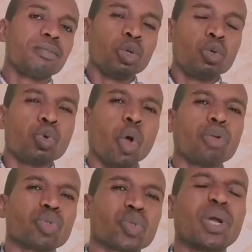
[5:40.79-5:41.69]

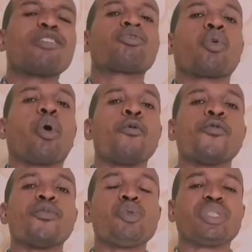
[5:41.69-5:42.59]
not trying to
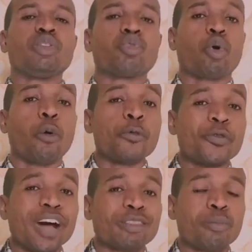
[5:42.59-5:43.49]
use it to
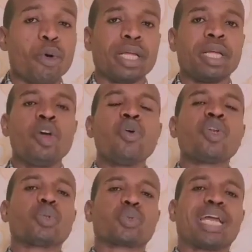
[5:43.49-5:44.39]
convert money,
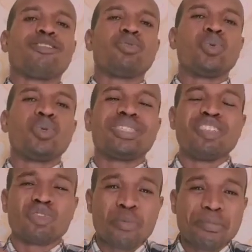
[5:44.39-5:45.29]
not trying to use
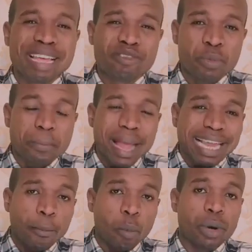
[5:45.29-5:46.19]
it to be
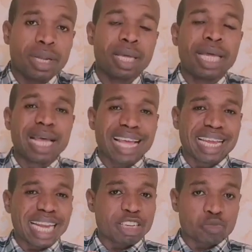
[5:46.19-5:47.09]
making money.
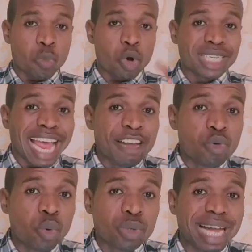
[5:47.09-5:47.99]
In as much I
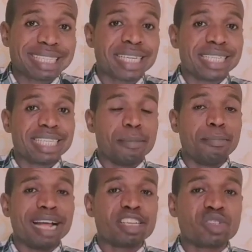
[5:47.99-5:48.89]
know that the
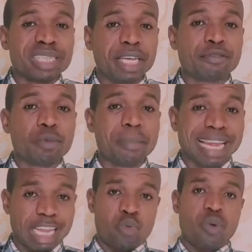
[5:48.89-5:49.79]
man's gift to
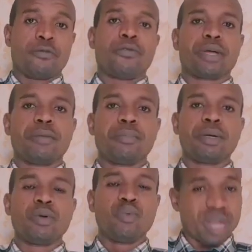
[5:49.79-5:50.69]
make it will for him,
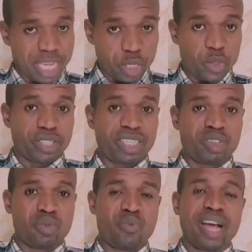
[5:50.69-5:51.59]
when he uses
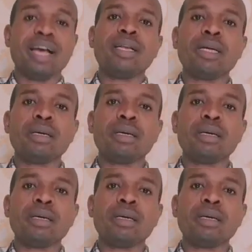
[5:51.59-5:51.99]
it well,